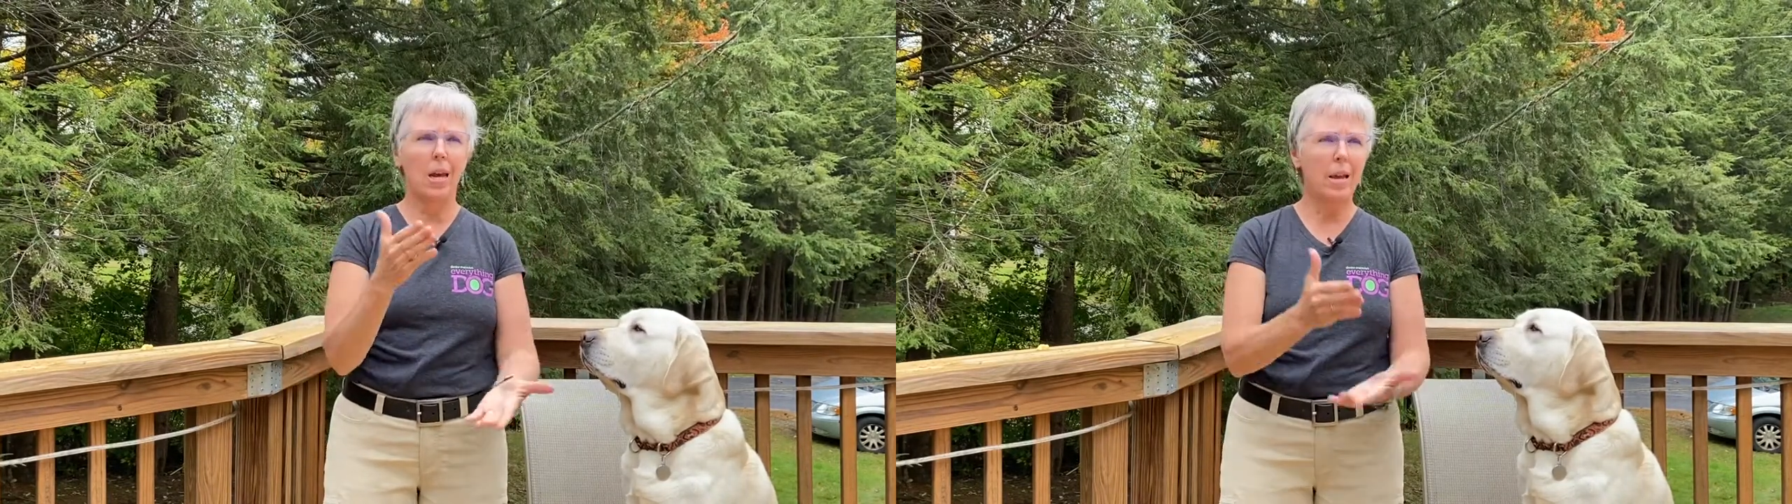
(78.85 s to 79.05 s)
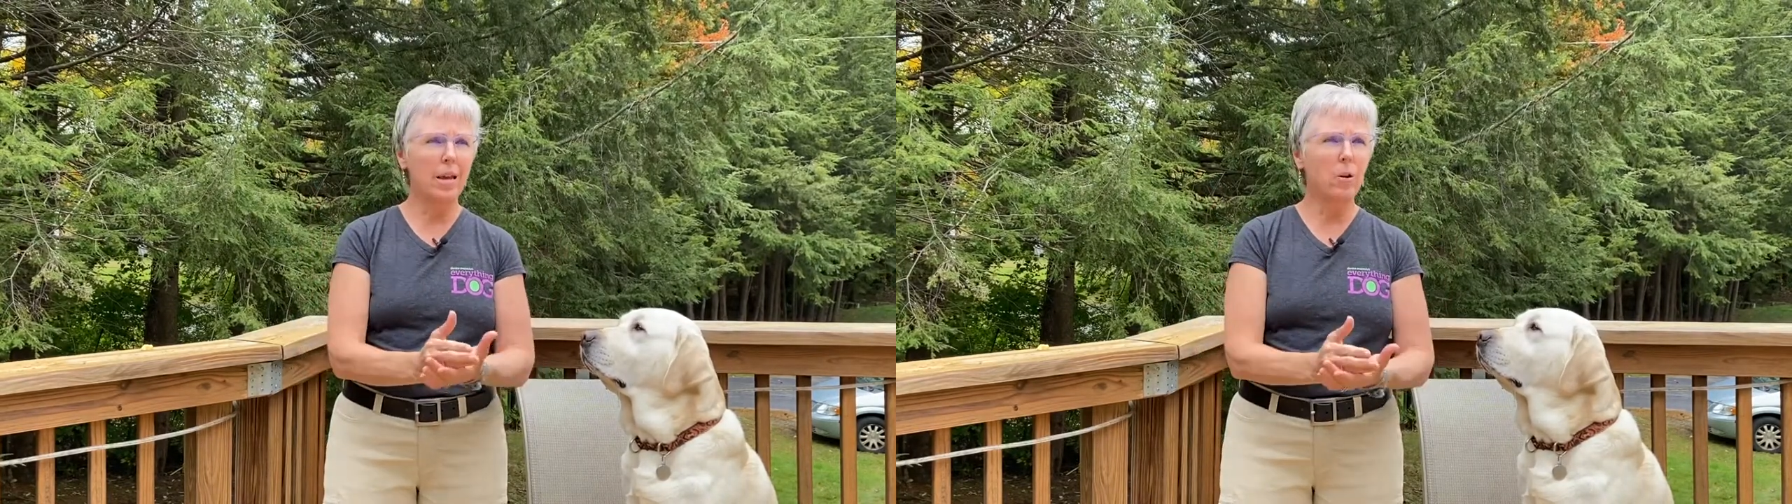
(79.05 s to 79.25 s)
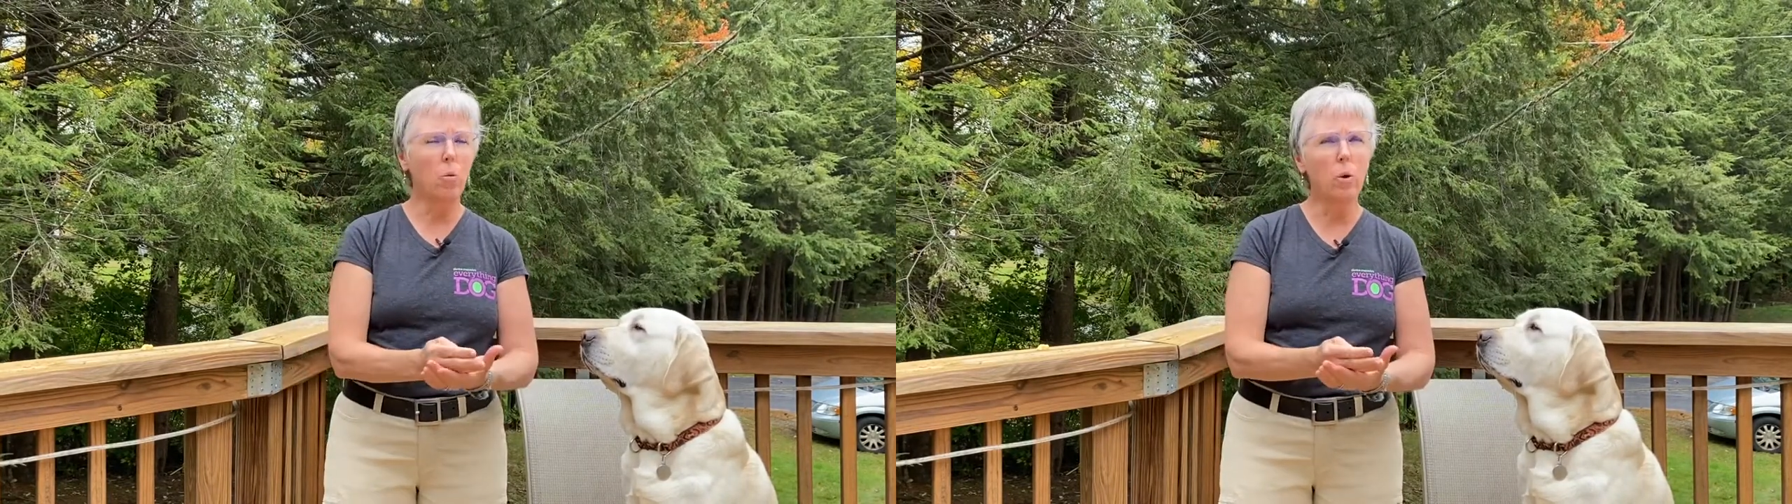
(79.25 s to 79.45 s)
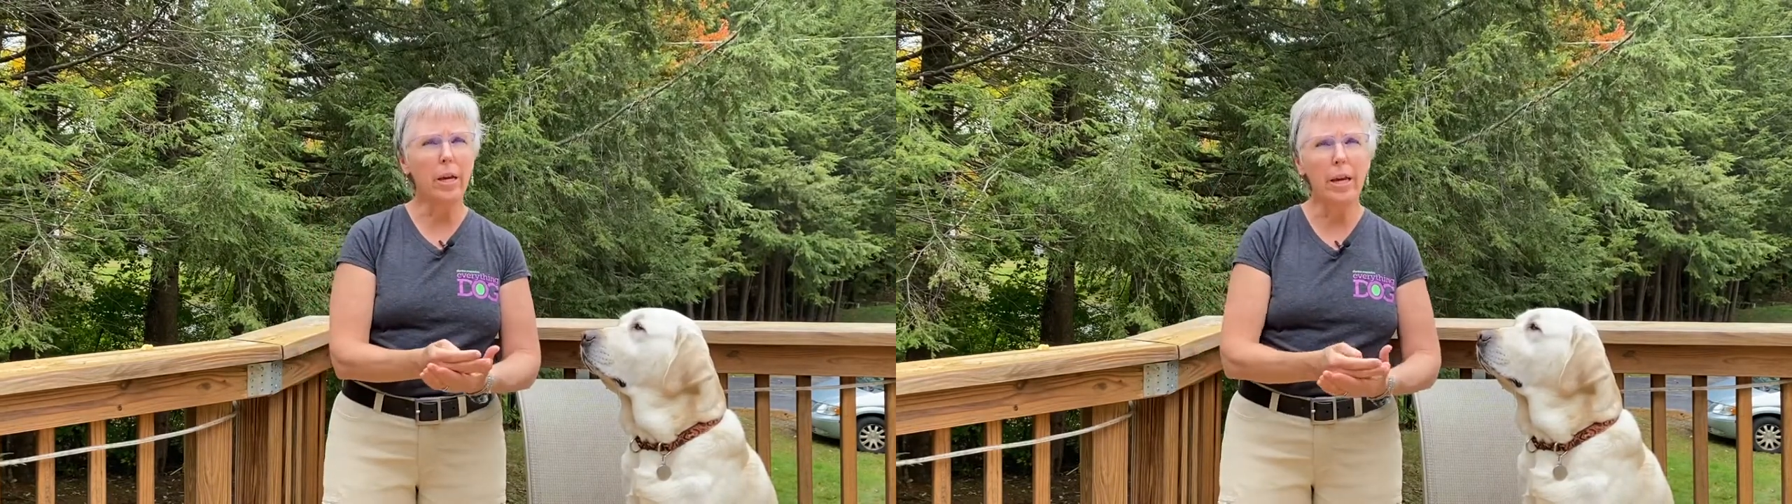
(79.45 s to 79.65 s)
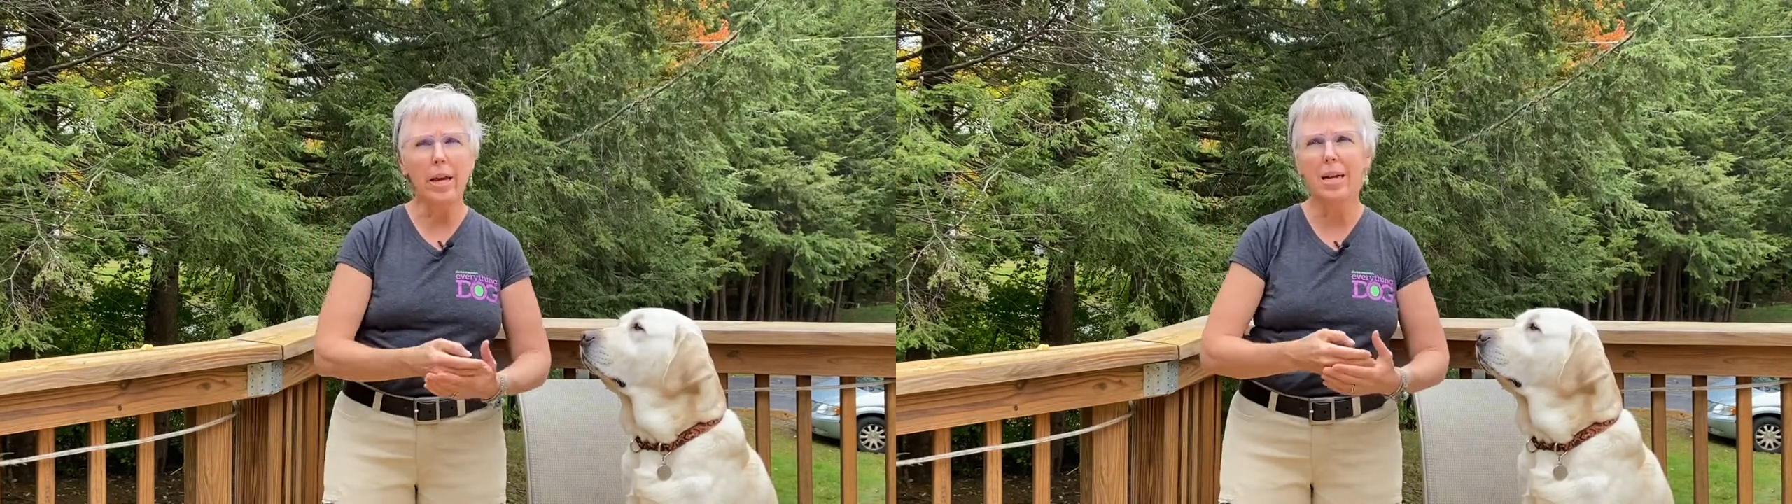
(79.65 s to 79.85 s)
8
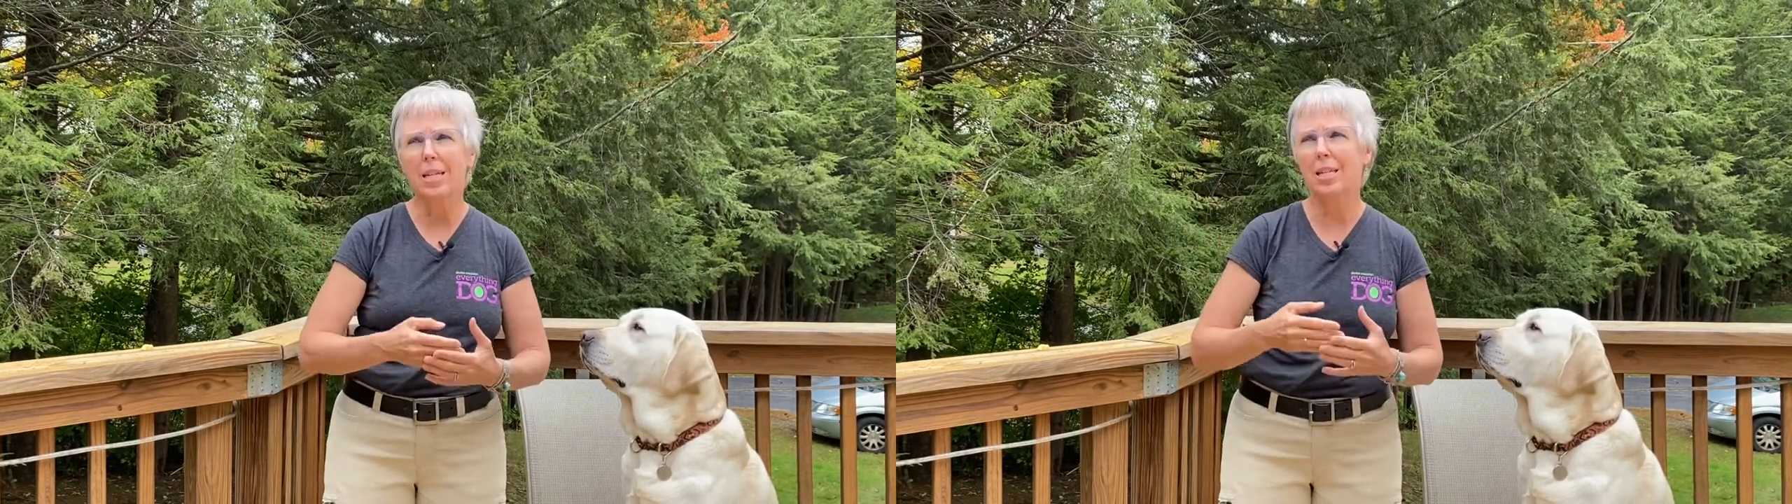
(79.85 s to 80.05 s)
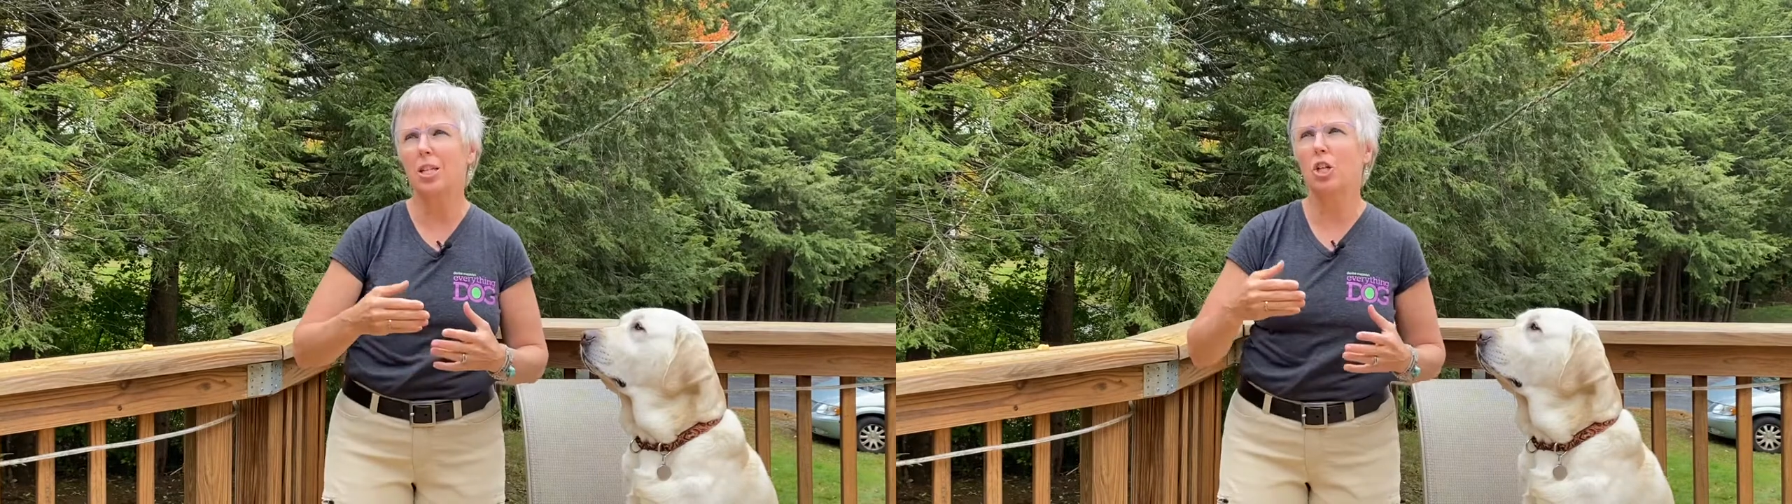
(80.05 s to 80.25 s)
weeks